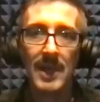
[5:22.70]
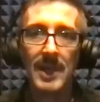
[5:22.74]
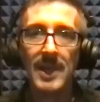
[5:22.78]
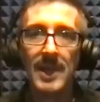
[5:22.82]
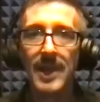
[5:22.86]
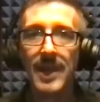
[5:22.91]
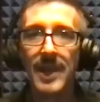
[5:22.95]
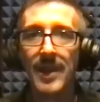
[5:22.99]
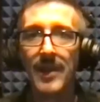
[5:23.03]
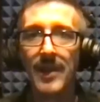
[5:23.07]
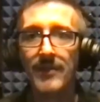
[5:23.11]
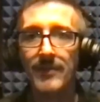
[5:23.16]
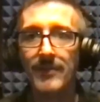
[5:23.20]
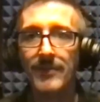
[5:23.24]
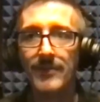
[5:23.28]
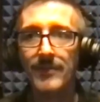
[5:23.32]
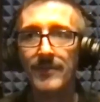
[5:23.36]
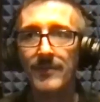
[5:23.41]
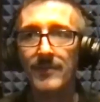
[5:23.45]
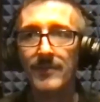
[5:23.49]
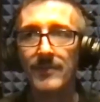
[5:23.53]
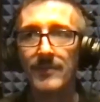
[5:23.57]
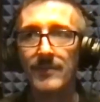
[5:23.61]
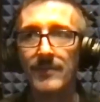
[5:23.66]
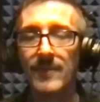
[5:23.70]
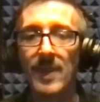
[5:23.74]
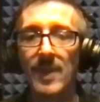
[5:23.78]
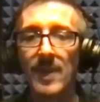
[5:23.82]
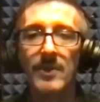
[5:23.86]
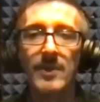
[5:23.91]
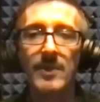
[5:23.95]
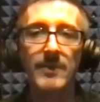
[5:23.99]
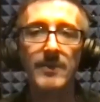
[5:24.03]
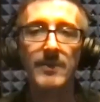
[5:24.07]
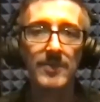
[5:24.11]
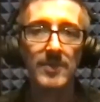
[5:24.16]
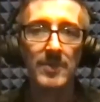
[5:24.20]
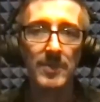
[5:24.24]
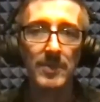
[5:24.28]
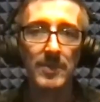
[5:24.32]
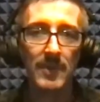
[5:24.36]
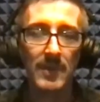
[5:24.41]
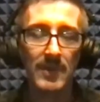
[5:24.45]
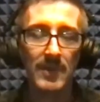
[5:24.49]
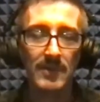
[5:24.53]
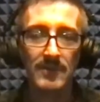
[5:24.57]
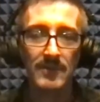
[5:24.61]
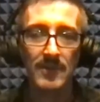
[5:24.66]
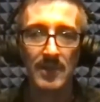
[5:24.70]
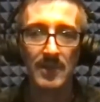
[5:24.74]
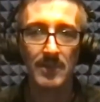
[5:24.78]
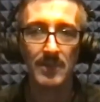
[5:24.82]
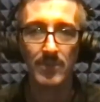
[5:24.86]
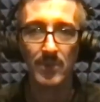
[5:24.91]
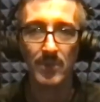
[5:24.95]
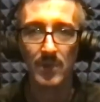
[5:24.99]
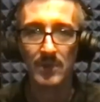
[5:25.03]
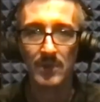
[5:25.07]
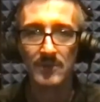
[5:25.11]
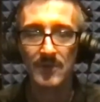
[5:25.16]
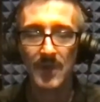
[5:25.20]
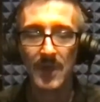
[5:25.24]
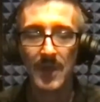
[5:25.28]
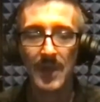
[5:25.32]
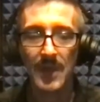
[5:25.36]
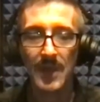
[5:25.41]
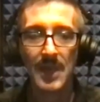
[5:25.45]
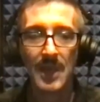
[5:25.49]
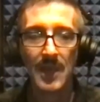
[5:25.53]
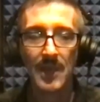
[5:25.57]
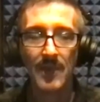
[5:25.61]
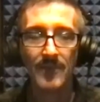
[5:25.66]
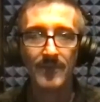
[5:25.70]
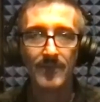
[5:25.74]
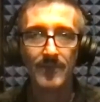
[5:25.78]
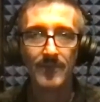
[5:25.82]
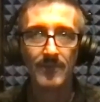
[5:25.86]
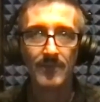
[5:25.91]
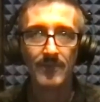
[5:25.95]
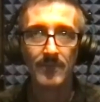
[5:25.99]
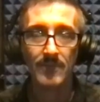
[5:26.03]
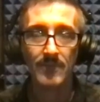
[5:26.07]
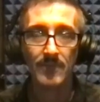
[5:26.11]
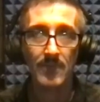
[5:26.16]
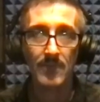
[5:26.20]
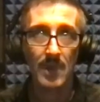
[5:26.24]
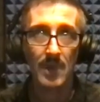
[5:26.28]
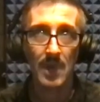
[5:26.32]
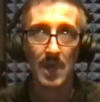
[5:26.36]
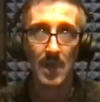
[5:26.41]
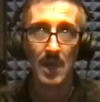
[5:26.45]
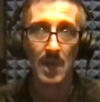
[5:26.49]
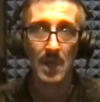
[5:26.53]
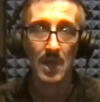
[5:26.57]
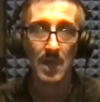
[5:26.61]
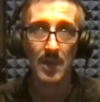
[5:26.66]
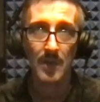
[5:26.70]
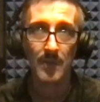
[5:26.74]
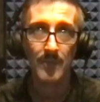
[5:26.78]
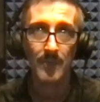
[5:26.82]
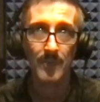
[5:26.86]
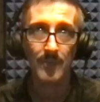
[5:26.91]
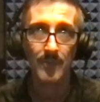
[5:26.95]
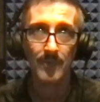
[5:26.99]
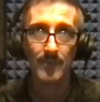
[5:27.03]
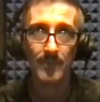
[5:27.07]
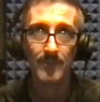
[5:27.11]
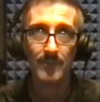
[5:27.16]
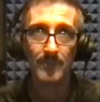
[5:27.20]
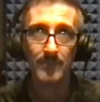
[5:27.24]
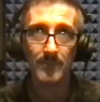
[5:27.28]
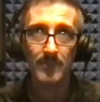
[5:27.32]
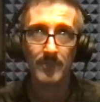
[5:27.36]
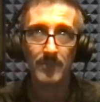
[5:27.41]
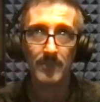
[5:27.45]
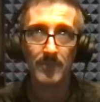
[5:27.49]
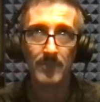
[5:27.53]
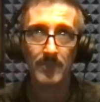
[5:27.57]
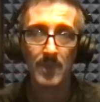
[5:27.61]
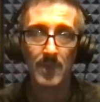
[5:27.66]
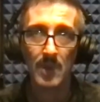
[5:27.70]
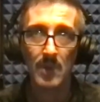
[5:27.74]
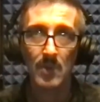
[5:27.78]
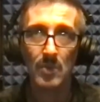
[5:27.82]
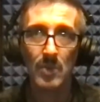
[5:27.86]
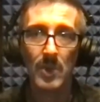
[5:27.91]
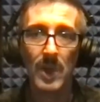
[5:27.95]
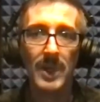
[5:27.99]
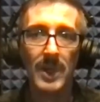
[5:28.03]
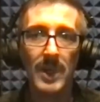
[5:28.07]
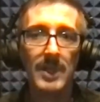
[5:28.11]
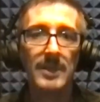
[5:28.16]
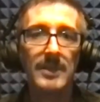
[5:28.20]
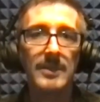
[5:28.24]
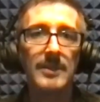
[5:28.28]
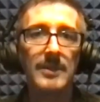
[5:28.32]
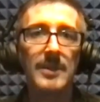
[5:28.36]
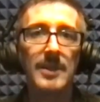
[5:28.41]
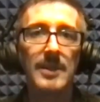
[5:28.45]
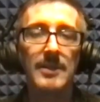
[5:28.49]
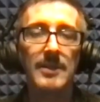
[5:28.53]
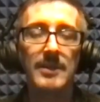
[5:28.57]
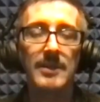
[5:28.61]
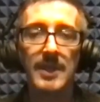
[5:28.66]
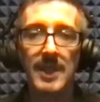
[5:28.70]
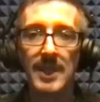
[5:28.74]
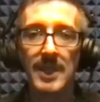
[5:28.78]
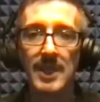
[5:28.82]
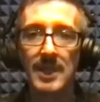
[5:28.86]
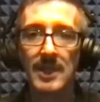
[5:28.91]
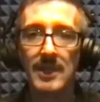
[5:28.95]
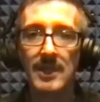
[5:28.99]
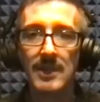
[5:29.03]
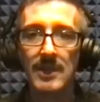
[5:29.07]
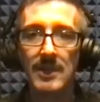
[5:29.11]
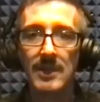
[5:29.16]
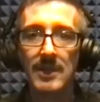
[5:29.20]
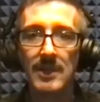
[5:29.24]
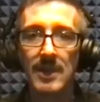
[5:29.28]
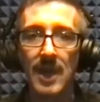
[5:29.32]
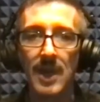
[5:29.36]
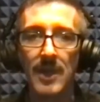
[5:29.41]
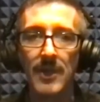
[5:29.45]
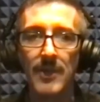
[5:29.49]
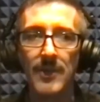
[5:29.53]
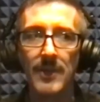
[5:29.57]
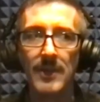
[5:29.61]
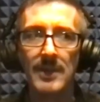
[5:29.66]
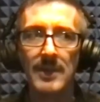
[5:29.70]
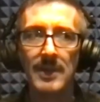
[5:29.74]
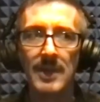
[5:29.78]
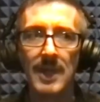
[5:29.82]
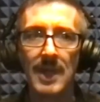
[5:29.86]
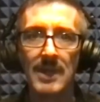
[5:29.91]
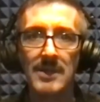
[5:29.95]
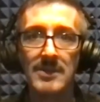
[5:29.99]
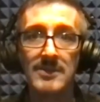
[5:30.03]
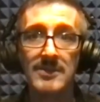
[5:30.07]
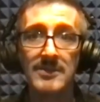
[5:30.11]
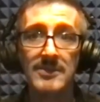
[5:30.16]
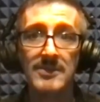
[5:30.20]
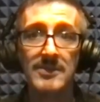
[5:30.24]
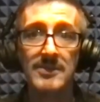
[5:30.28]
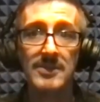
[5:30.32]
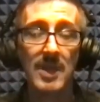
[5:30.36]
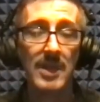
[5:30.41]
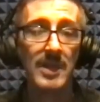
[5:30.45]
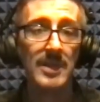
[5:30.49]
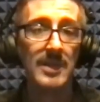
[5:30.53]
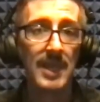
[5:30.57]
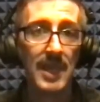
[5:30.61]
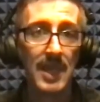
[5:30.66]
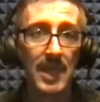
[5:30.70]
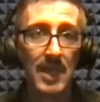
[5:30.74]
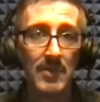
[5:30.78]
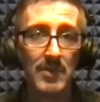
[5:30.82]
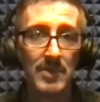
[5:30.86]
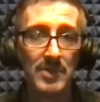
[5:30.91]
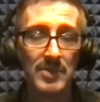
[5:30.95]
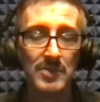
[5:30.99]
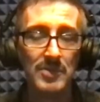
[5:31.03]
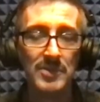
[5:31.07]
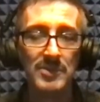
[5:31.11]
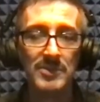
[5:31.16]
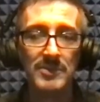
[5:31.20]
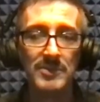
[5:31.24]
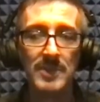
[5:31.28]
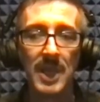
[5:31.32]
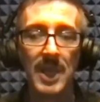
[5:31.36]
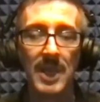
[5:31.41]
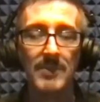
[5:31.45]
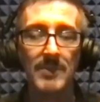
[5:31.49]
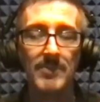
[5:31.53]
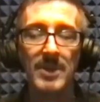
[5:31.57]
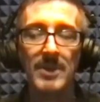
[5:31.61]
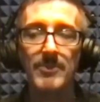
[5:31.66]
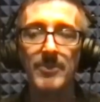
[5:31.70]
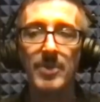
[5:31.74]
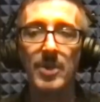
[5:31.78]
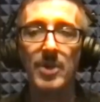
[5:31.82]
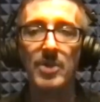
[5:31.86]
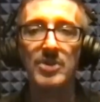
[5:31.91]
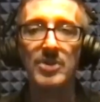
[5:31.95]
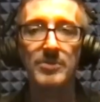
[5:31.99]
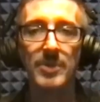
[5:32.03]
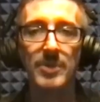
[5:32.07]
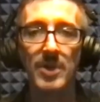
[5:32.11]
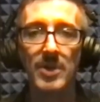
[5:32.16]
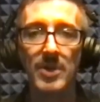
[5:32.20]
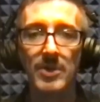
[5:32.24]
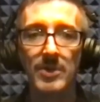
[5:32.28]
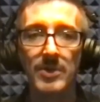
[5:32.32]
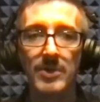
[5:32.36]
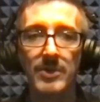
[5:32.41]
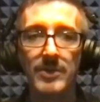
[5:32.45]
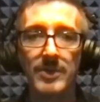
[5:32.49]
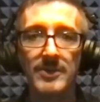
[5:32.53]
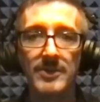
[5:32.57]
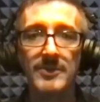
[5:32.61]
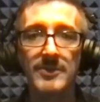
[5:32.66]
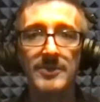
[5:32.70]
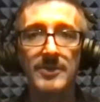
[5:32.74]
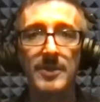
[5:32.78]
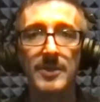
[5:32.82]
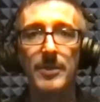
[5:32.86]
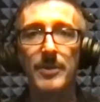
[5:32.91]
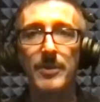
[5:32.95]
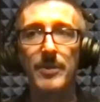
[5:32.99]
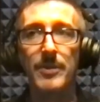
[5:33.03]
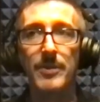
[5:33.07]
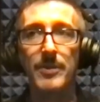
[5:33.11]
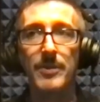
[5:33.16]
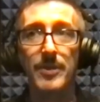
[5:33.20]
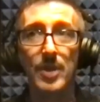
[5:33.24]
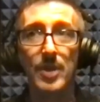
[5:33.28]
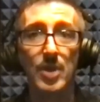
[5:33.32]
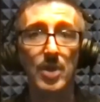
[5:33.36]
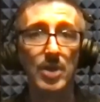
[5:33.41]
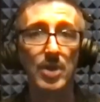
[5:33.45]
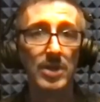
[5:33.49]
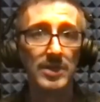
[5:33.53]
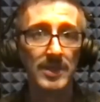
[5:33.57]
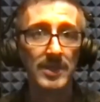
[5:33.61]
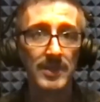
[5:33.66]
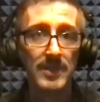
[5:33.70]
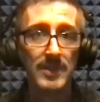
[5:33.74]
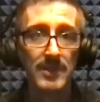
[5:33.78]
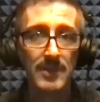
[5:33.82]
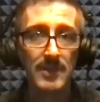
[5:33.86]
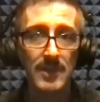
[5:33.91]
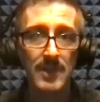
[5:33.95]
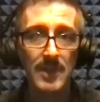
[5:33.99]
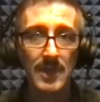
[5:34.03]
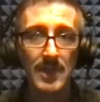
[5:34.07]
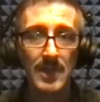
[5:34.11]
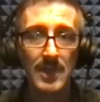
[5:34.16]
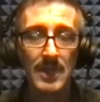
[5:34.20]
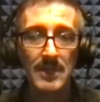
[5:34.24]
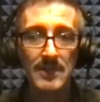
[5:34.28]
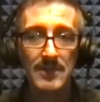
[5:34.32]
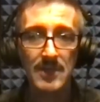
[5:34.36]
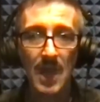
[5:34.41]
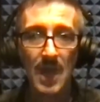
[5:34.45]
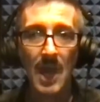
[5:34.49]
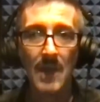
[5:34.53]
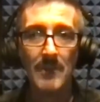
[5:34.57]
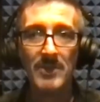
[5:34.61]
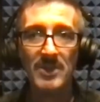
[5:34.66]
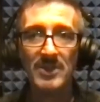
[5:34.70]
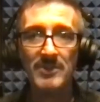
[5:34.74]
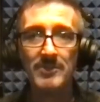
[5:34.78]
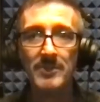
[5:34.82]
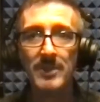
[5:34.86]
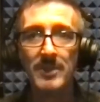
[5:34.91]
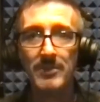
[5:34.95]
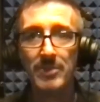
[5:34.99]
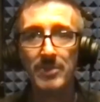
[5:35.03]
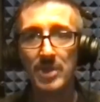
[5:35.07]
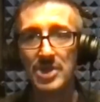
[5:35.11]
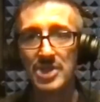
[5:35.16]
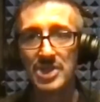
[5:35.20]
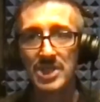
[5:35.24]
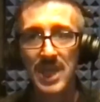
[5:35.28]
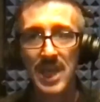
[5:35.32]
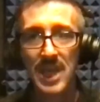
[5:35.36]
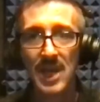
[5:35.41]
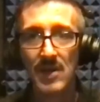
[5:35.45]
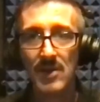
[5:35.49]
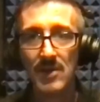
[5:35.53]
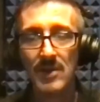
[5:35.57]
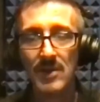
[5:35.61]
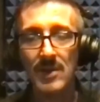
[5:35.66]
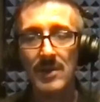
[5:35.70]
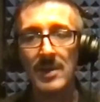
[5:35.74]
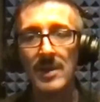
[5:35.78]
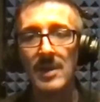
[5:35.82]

I have very few things on the books. I have a wedding gig, I think next Sunday, which had been postponed. This is the third time it's been pushed out.